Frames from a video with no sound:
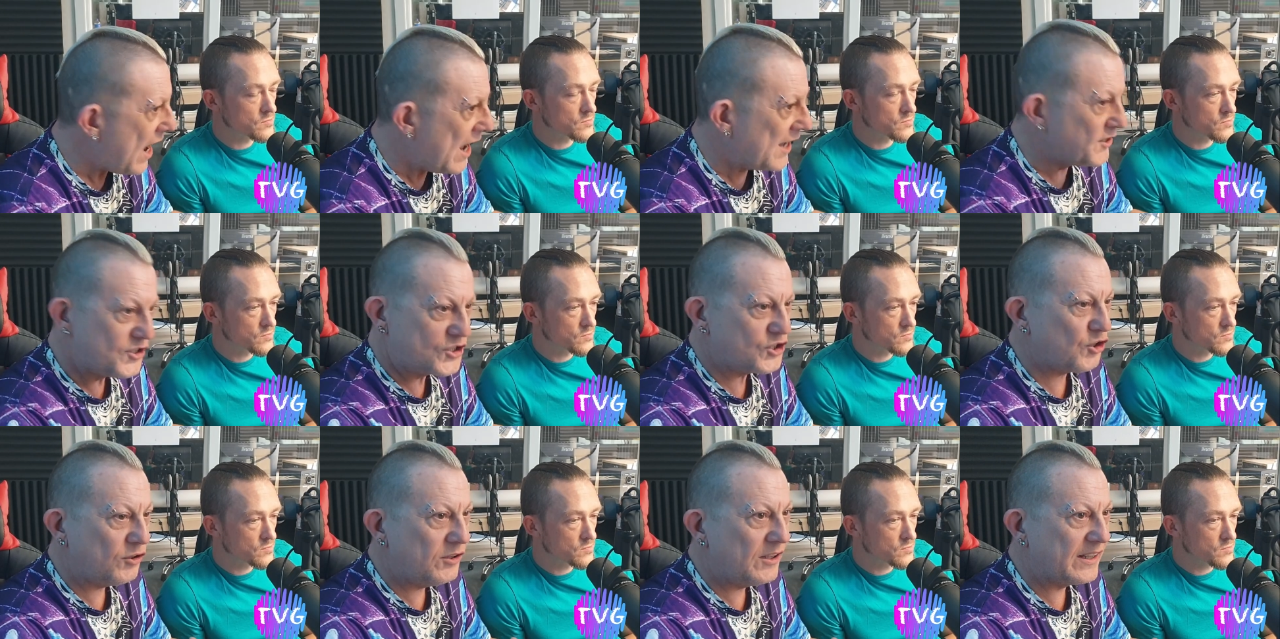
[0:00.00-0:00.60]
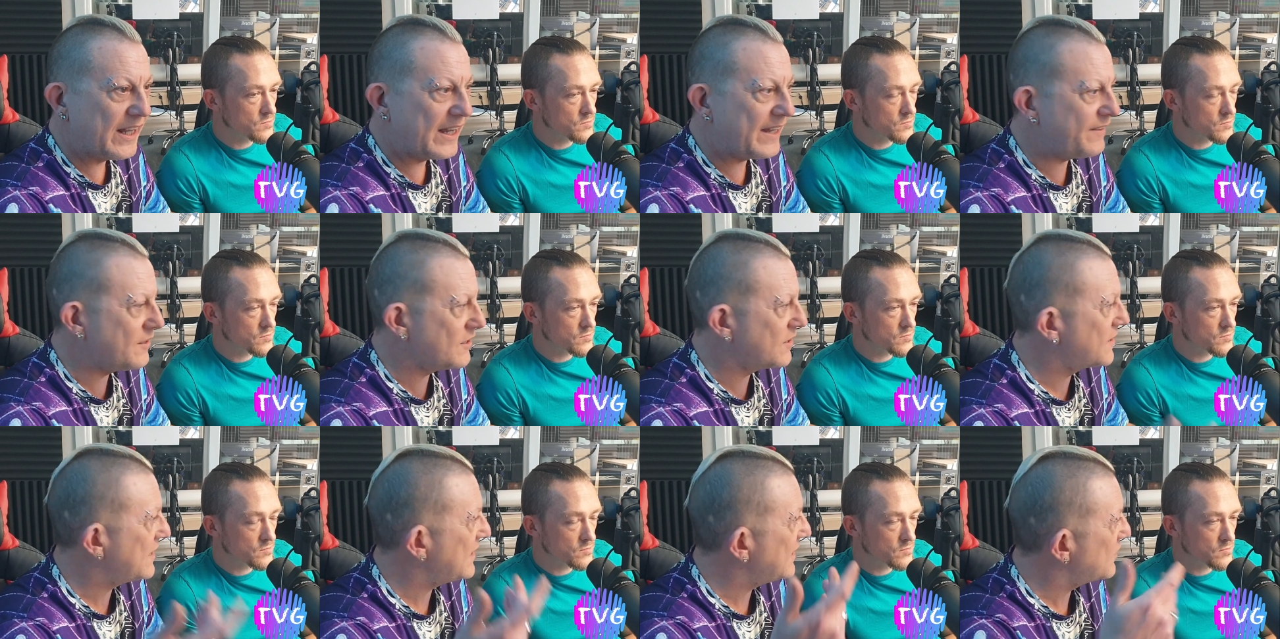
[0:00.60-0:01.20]
Speaker 1: and suddenly
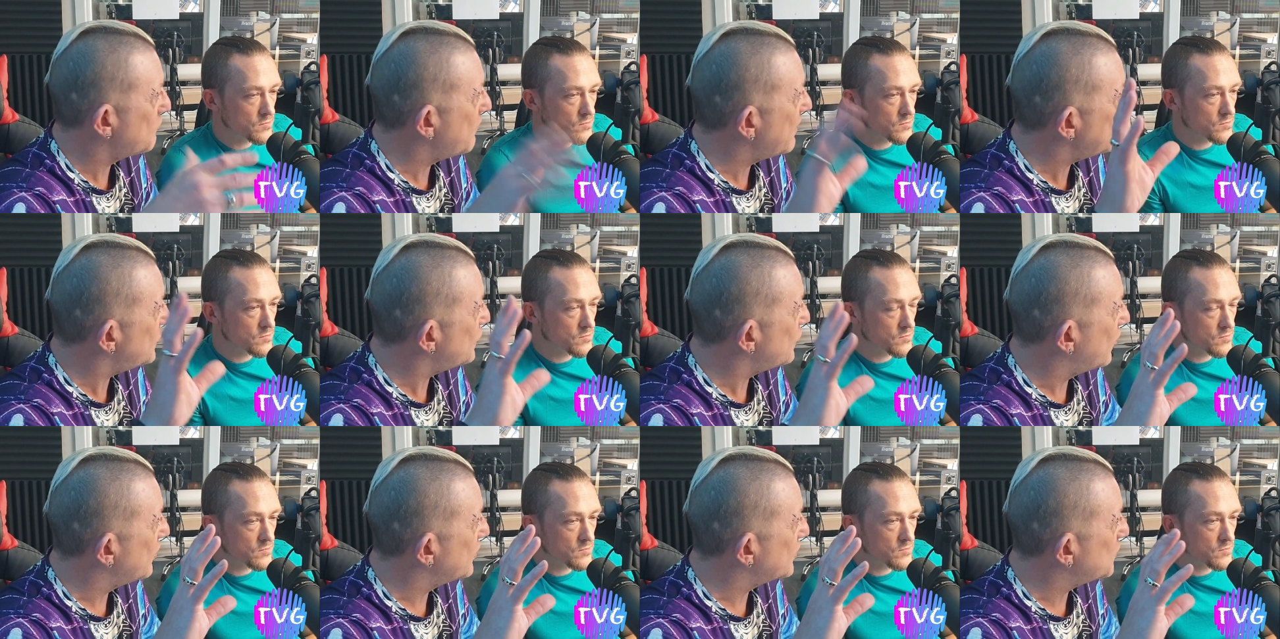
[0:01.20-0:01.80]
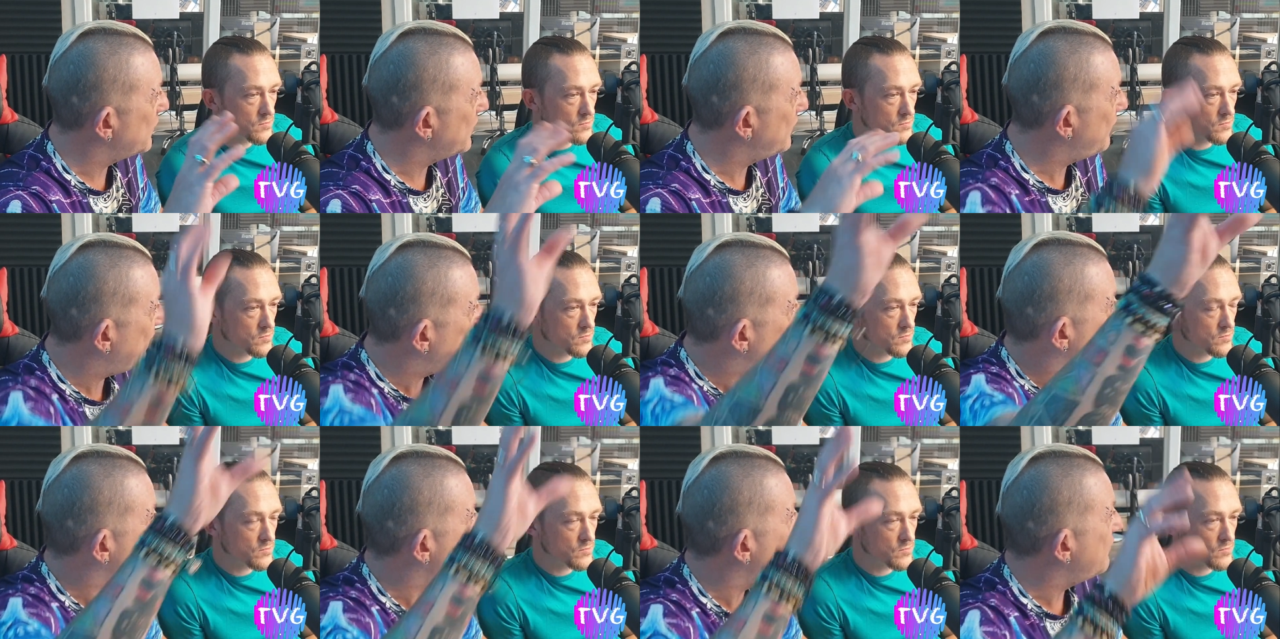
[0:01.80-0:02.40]
there's these restaurants with
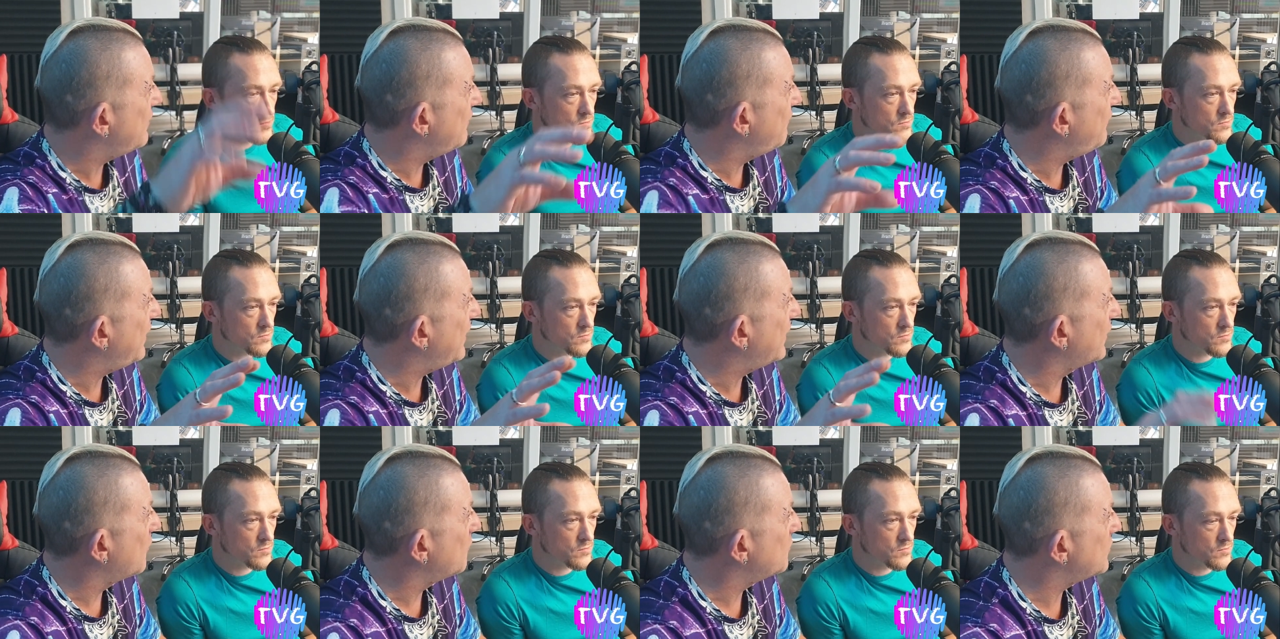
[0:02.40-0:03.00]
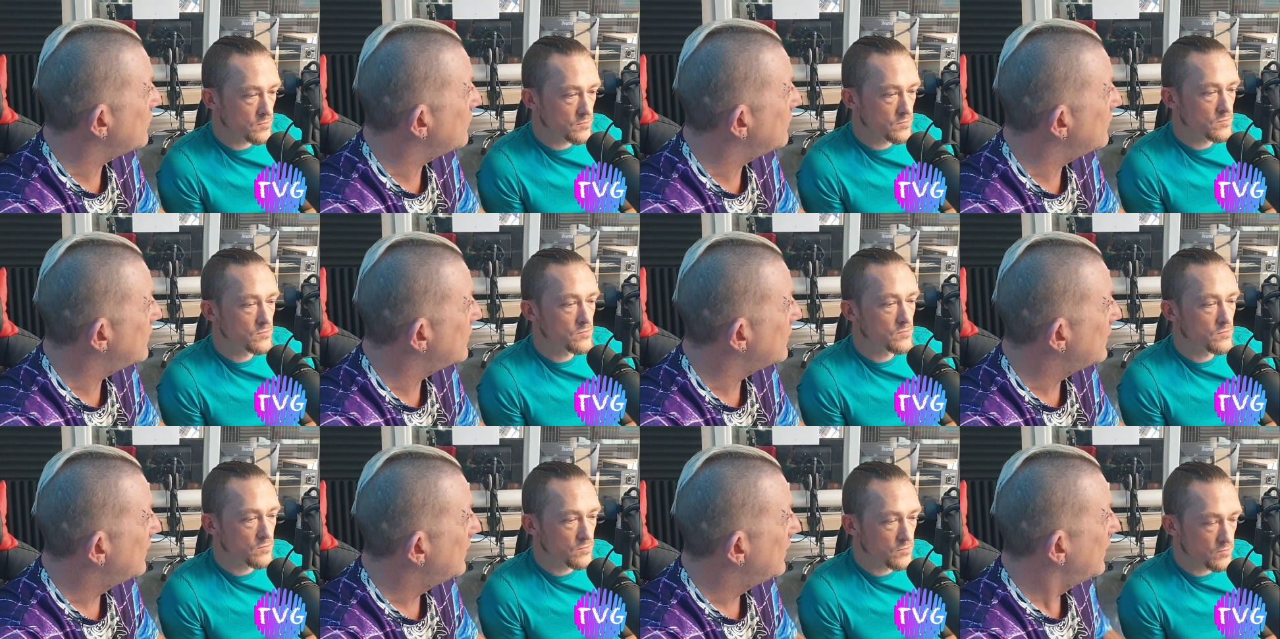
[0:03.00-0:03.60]
vegetarian and vegan
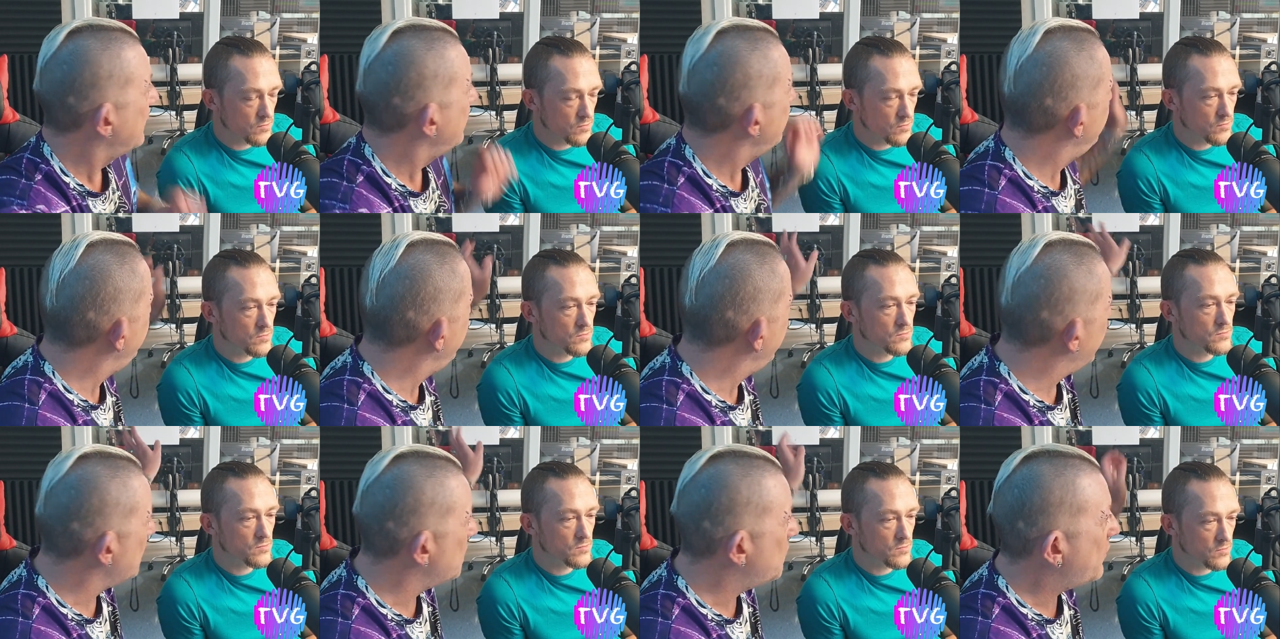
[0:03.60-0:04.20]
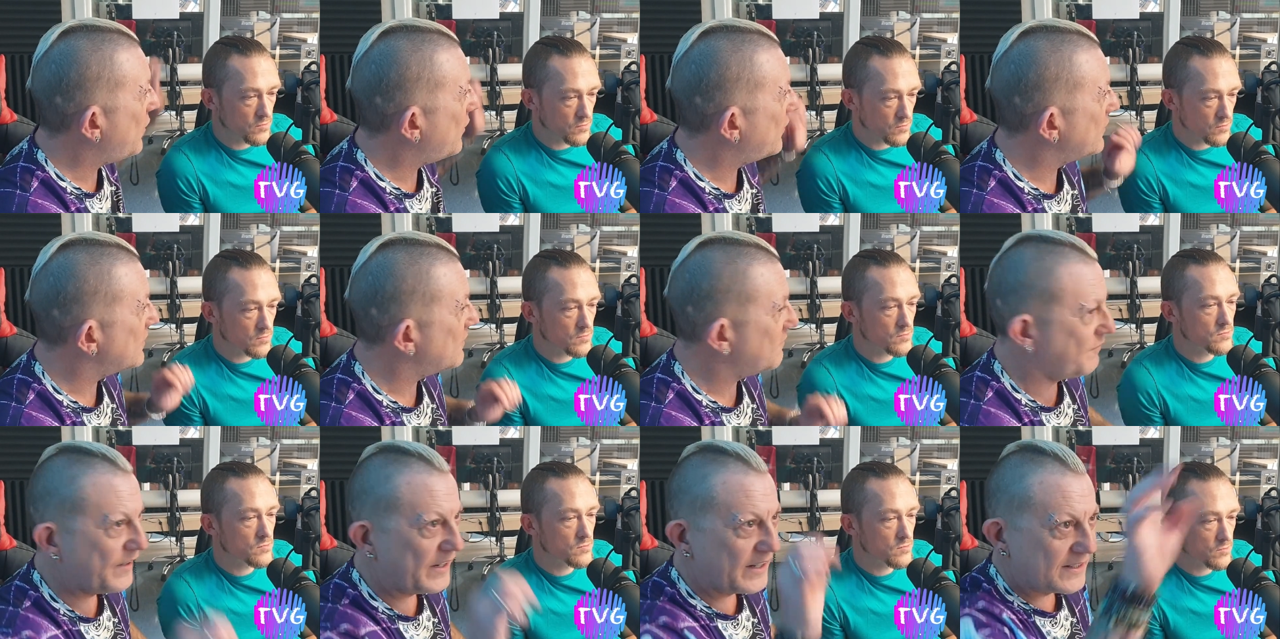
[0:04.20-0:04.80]
options. Yeah, vegan burgers,
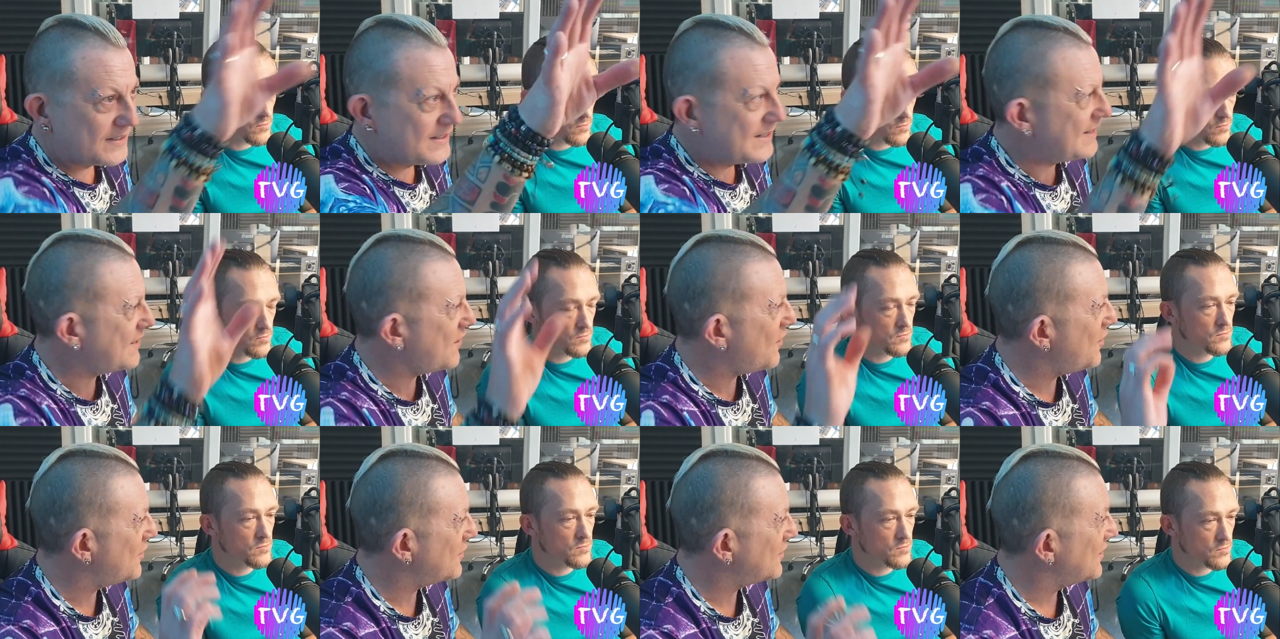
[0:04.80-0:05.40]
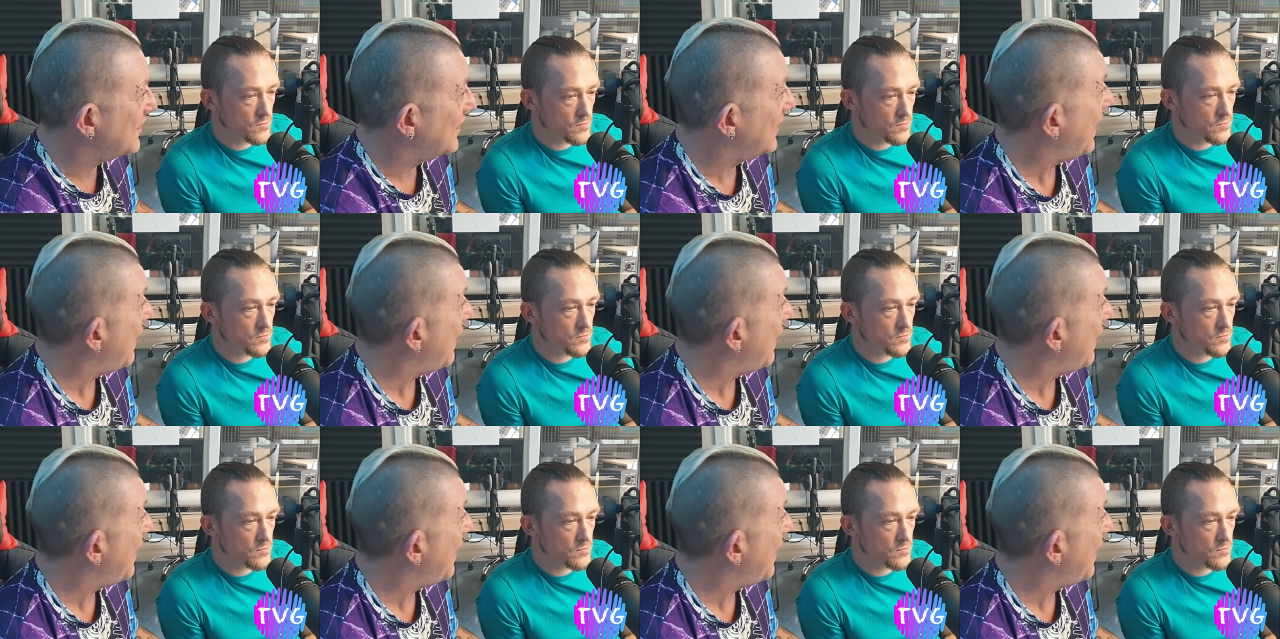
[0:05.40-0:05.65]
vegan desserts, and